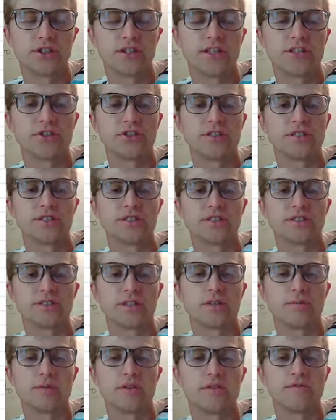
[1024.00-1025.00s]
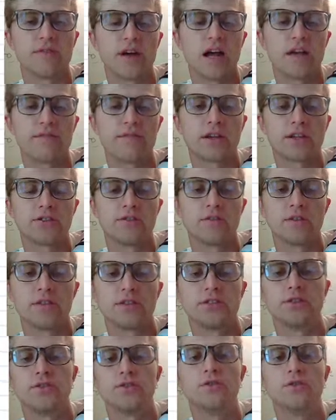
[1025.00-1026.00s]
each of these. It's going to be 5x over
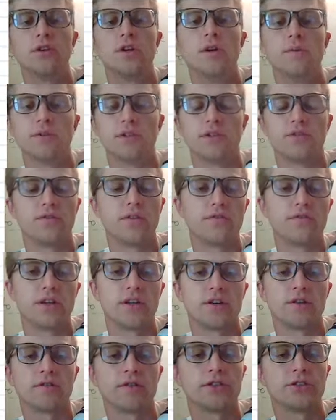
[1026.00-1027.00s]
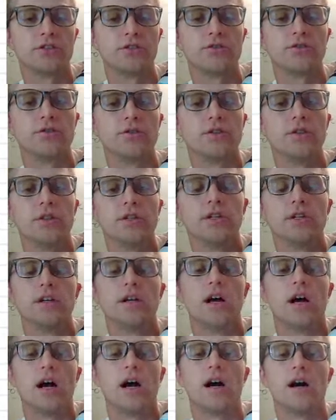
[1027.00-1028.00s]
2 plus 15 over 2.
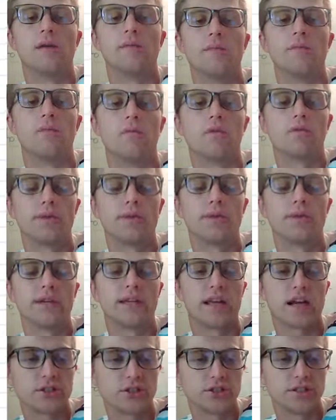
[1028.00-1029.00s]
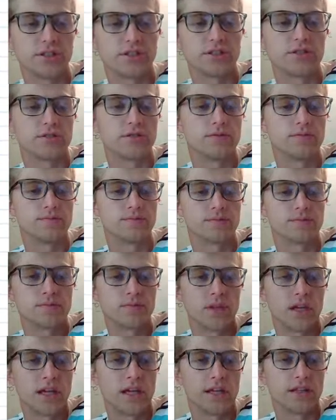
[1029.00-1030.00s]
What we can actually do
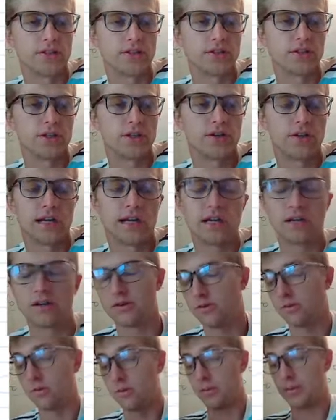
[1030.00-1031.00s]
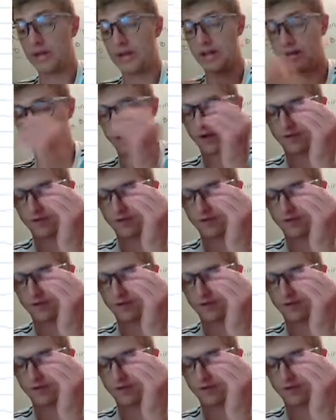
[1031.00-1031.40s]
is, you know how when we have our